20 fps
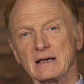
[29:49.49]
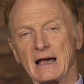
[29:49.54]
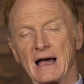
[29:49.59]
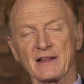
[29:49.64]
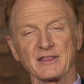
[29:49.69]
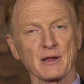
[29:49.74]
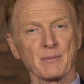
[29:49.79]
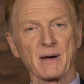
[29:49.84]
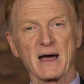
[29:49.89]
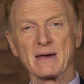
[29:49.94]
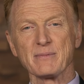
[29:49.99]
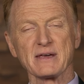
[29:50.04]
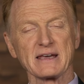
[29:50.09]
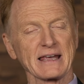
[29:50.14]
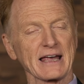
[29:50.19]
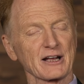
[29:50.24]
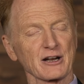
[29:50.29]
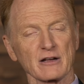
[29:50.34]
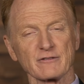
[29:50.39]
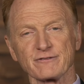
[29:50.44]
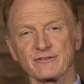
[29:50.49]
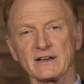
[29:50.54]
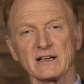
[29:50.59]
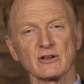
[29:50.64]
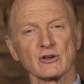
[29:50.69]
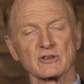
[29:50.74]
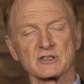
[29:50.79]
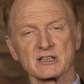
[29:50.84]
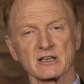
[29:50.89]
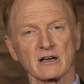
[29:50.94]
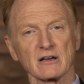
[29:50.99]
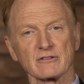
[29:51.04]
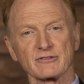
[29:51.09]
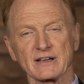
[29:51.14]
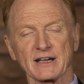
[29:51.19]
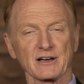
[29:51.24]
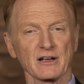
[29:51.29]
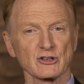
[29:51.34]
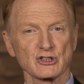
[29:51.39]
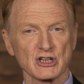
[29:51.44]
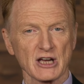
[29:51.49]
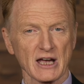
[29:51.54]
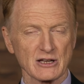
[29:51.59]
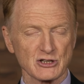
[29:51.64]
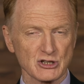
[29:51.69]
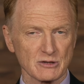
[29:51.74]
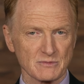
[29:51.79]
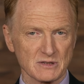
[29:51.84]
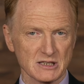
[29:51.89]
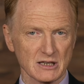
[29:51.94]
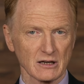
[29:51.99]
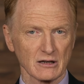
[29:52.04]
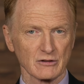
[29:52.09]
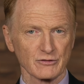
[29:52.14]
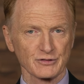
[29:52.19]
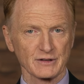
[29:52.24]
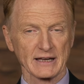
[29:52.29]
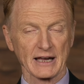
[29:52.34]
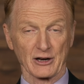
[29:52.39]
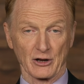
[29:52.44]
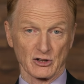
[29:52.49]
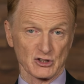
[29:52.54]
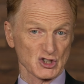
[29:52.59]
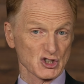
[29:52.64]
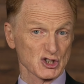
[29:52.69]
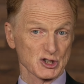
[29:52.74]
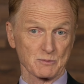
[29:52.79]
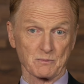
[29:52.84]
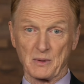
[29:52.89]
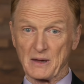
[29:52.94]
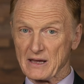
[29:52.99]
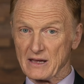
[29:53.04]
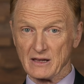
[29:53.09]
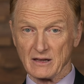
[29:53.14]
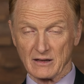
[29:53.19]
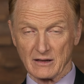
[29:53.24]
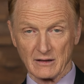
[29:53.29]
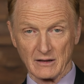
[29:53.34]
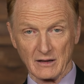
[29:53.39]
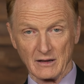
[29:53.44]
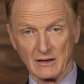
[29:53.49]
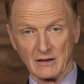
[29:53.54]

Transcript: and the baby cannot feed herself, cannot change himself, cannot speak,